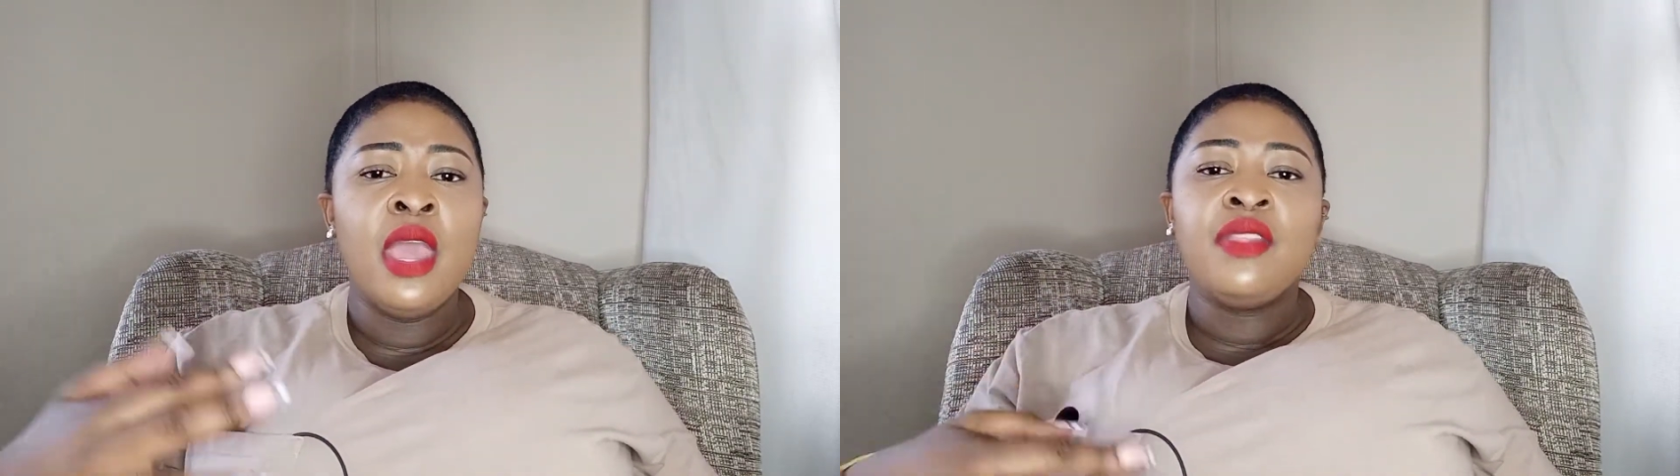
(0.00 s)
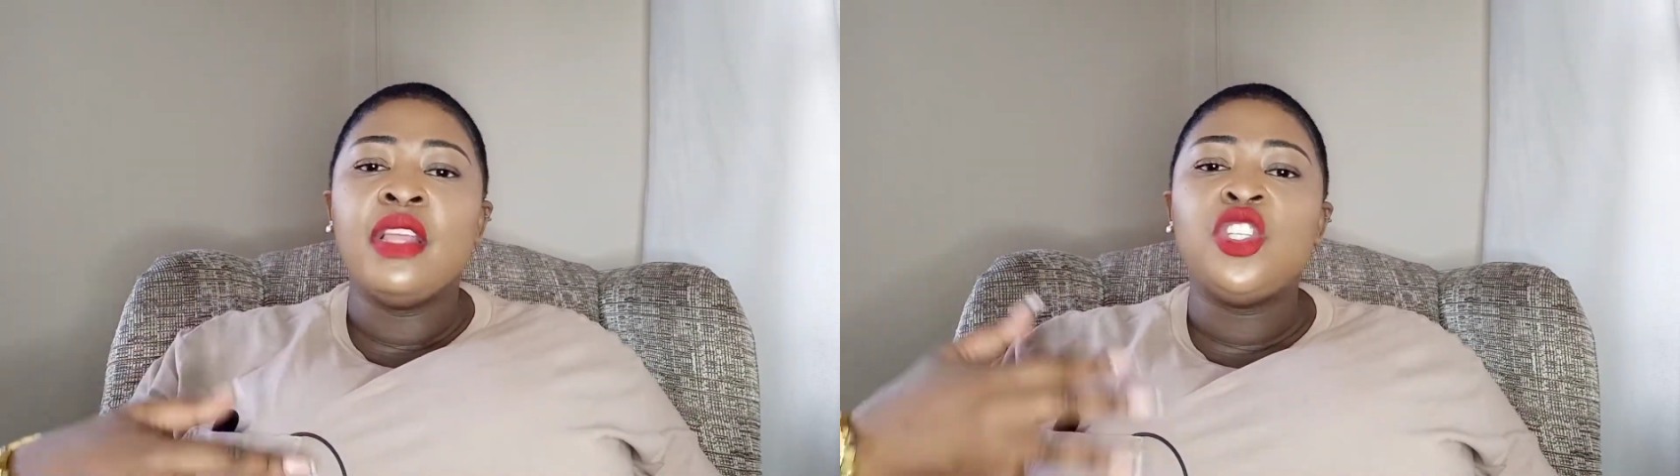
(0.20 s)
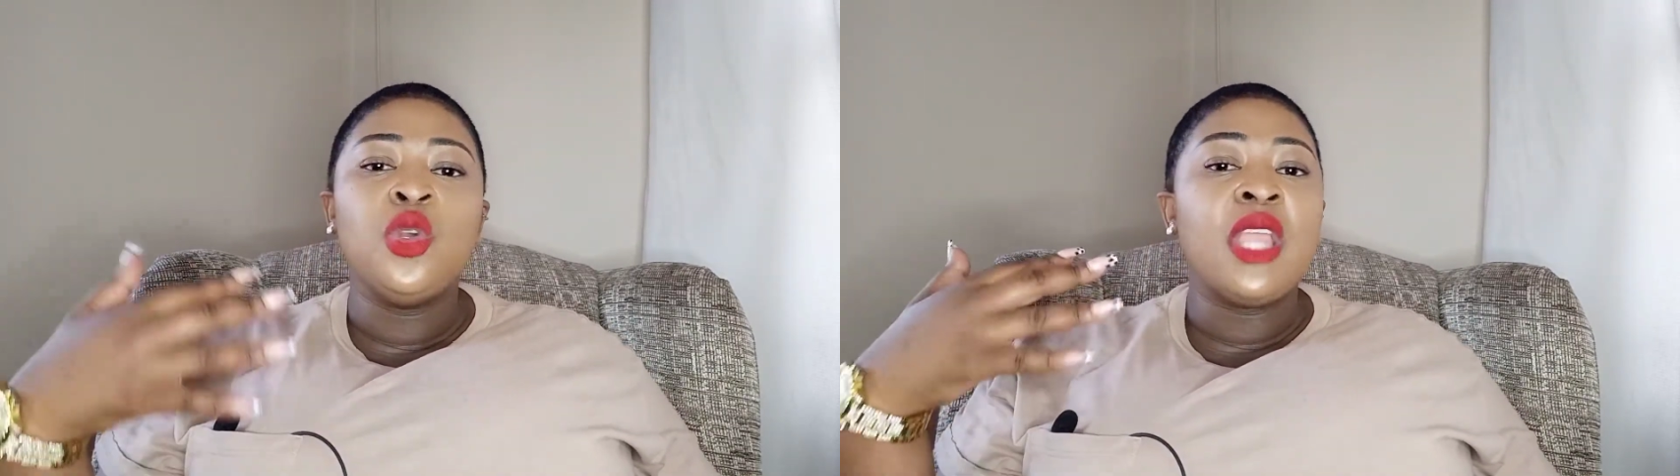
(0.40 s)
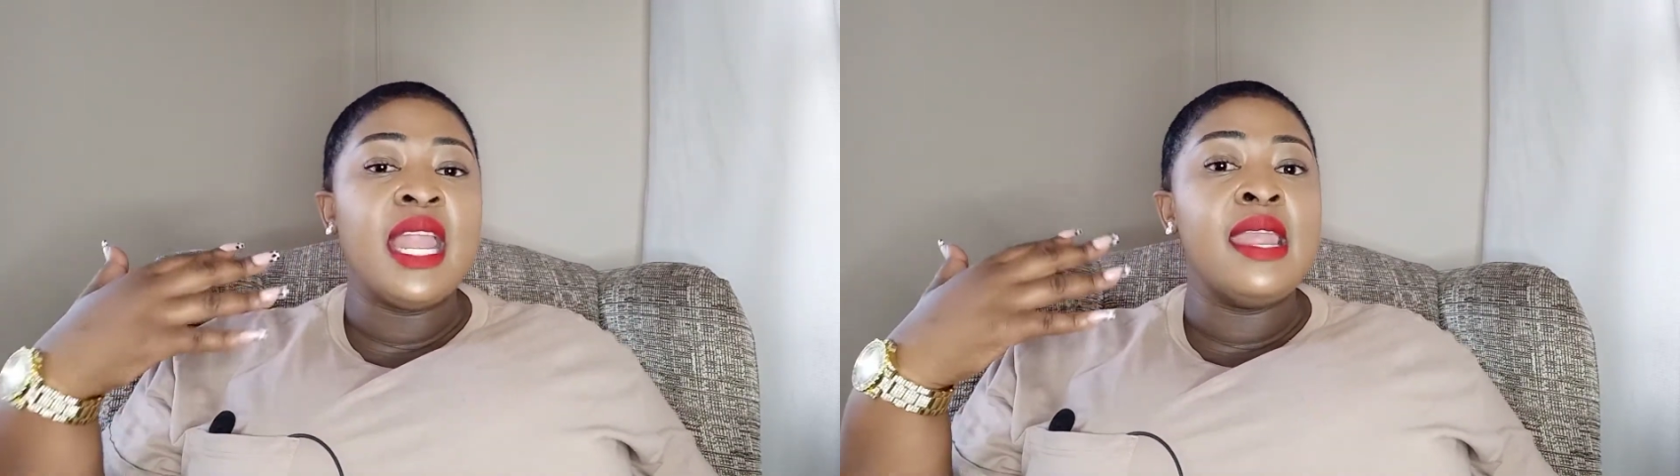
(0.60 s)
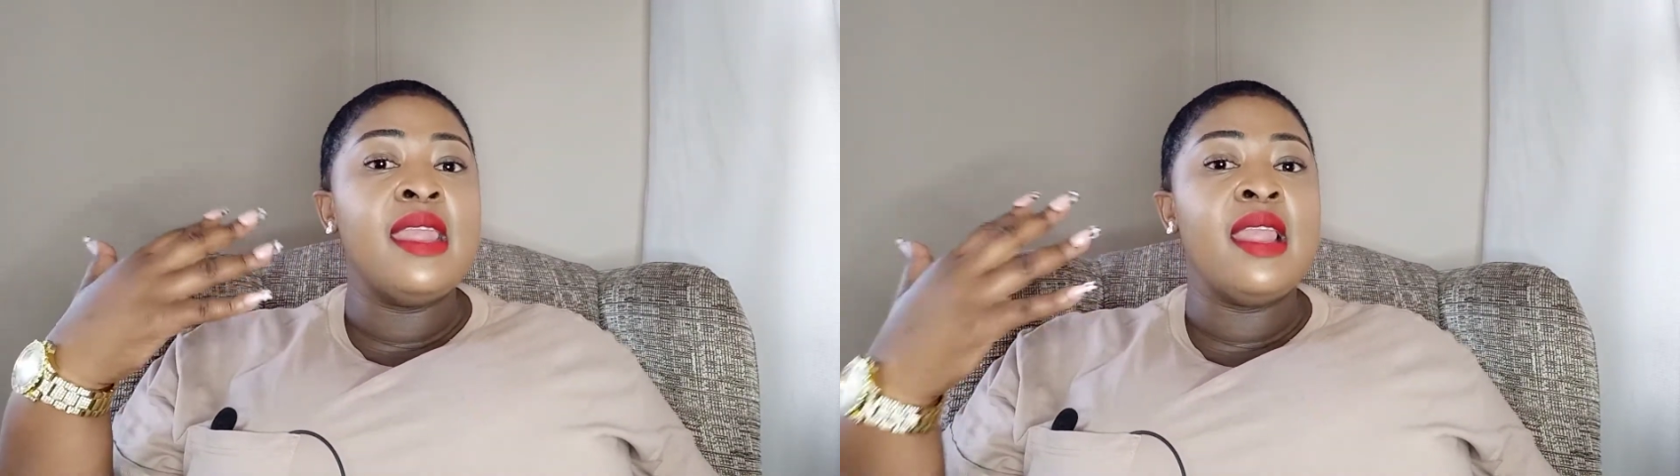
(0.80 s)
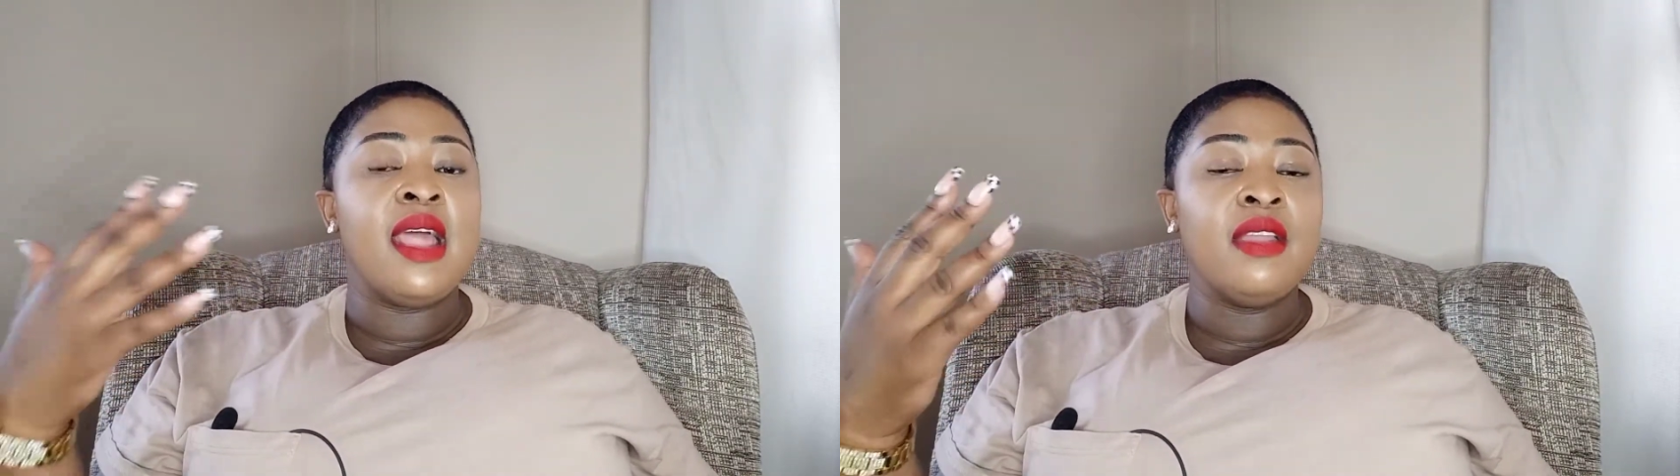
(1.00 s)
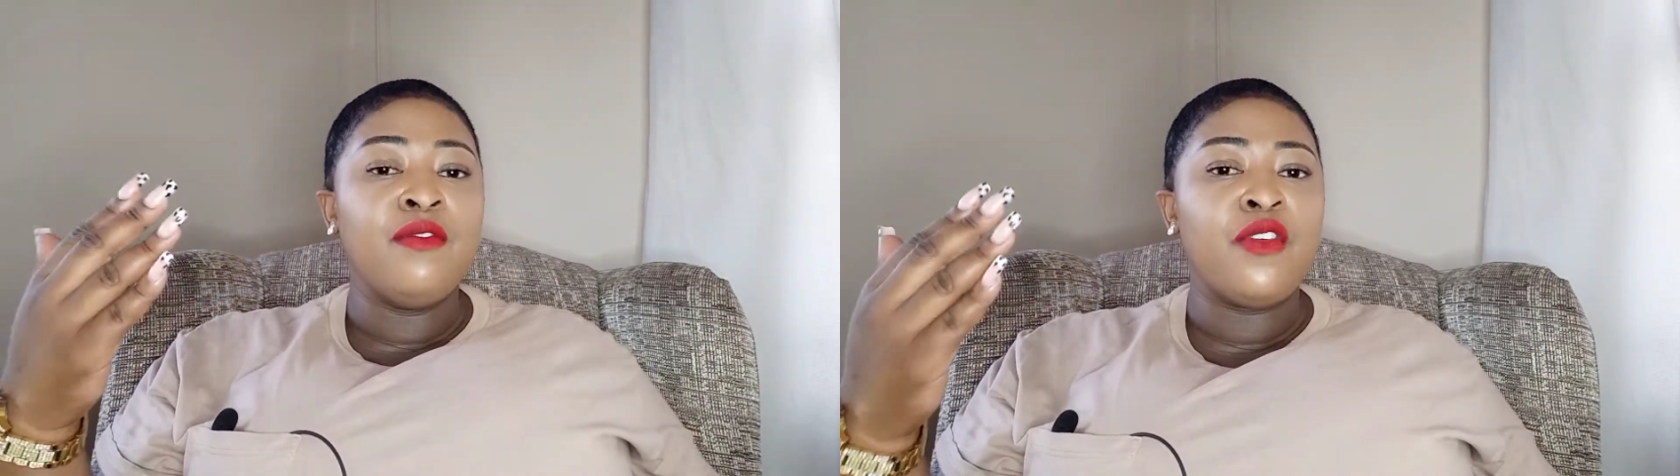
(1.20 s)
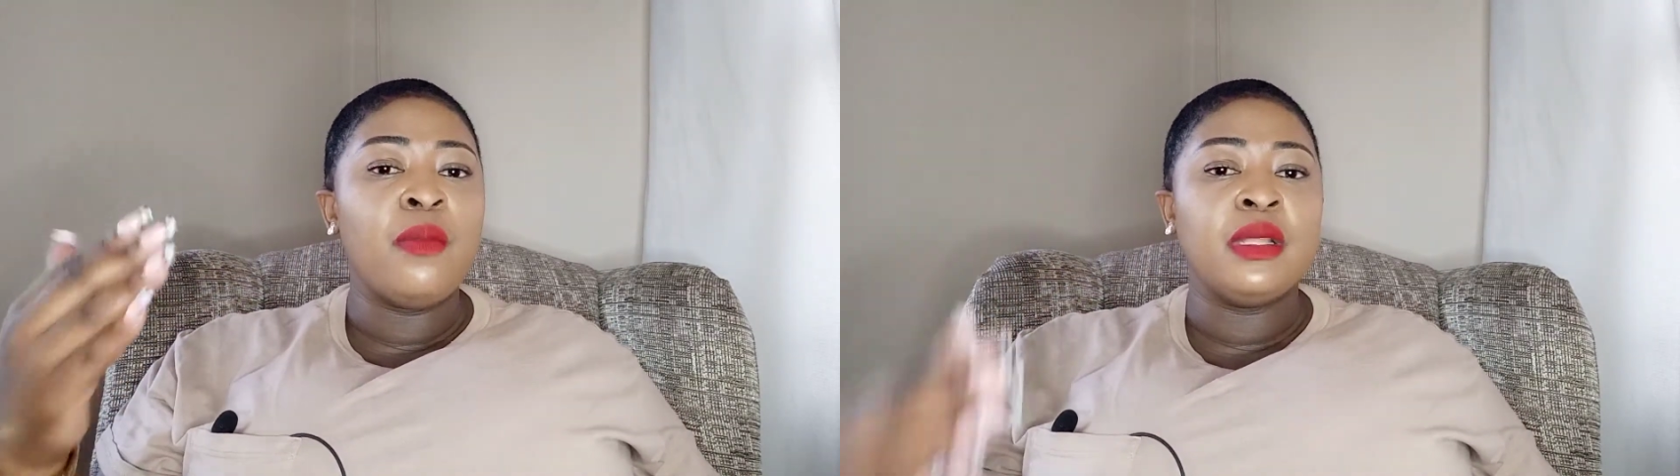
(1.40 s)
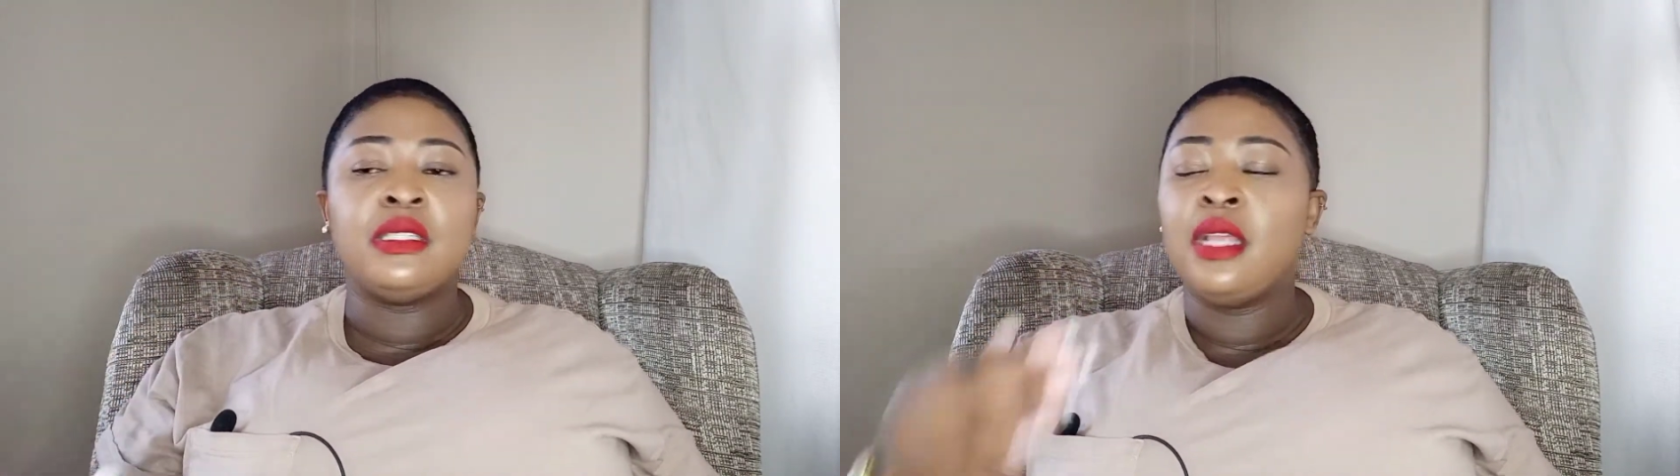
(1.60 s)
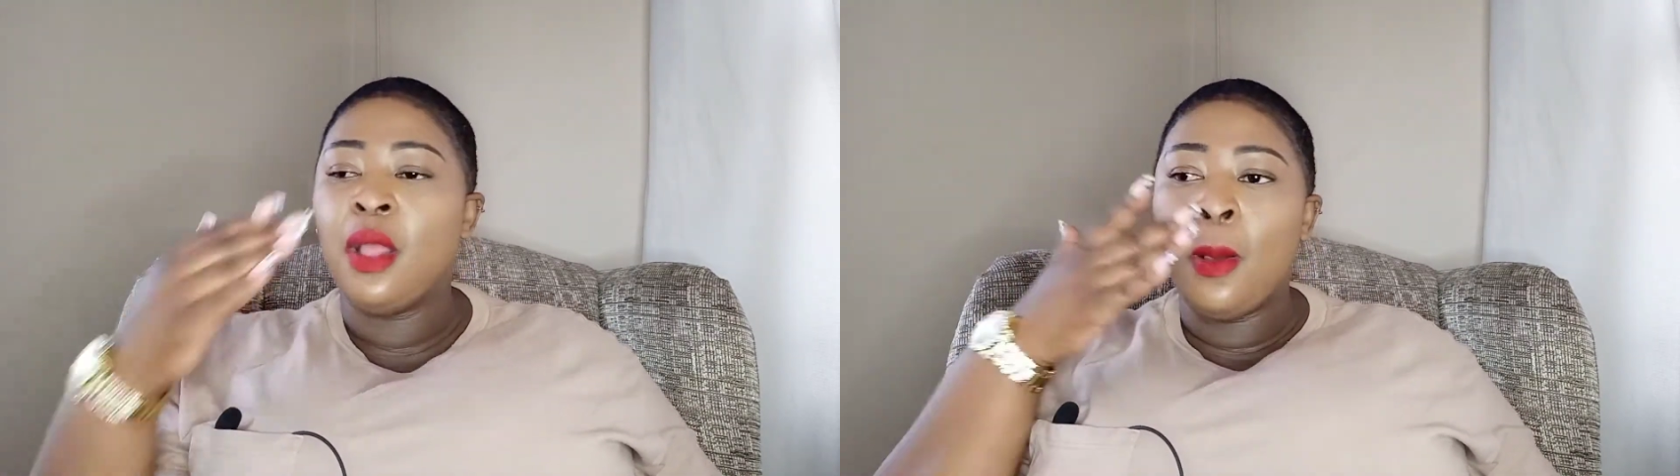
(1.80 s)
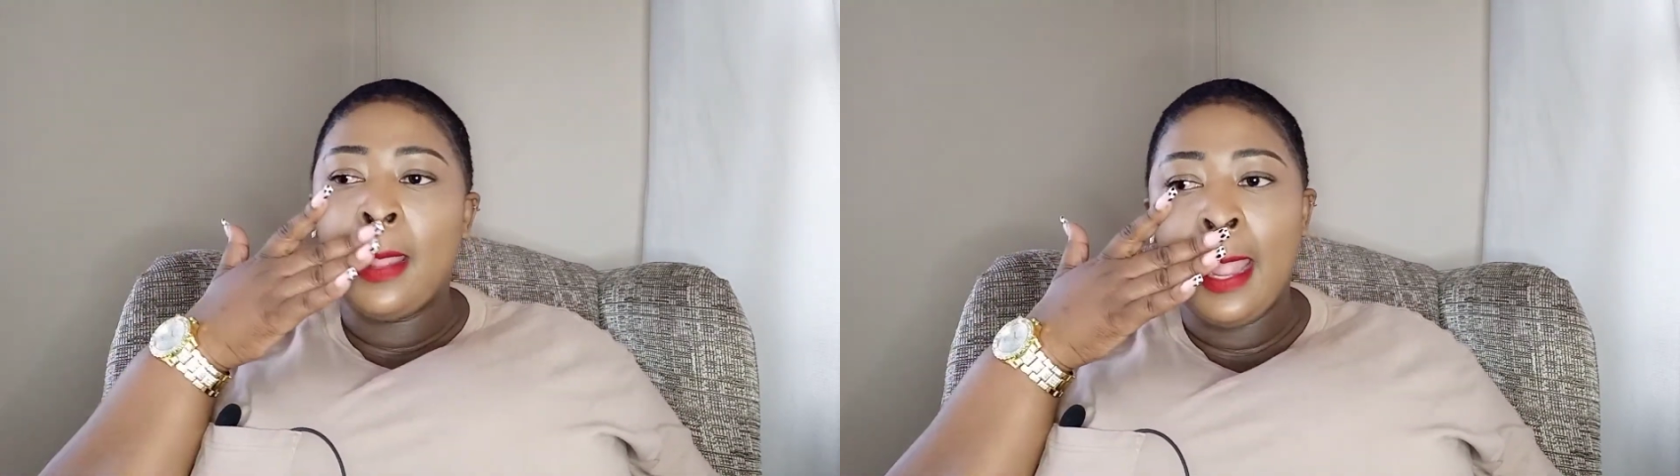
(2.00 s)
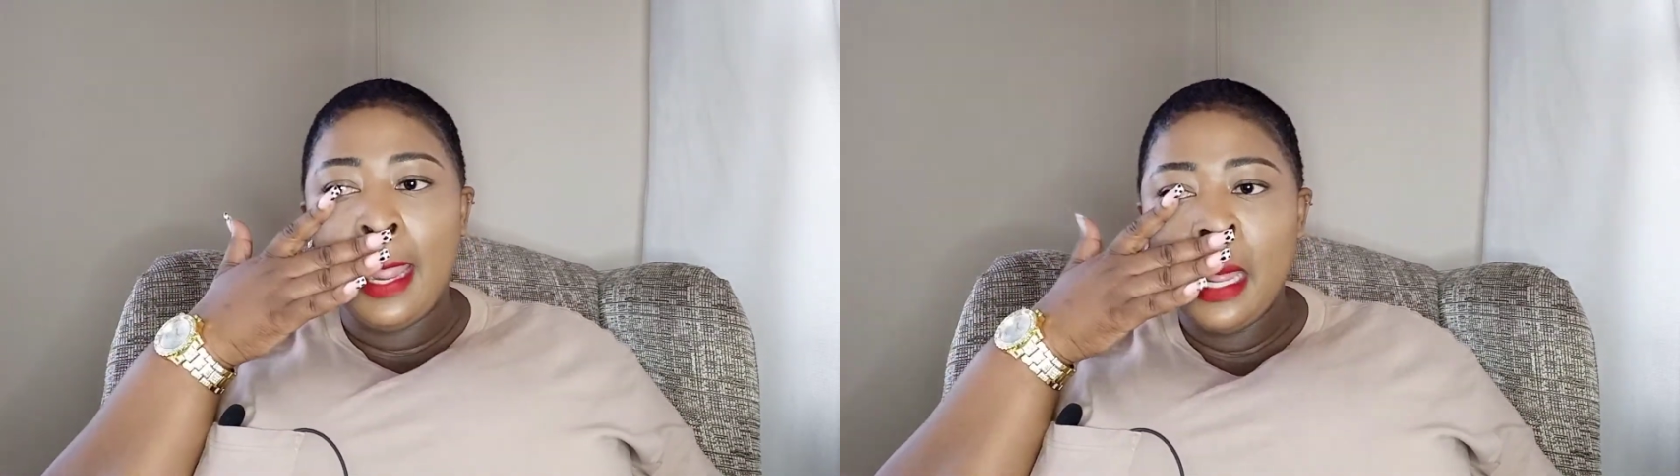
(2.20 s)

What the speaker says: that you can learn from and say, okay,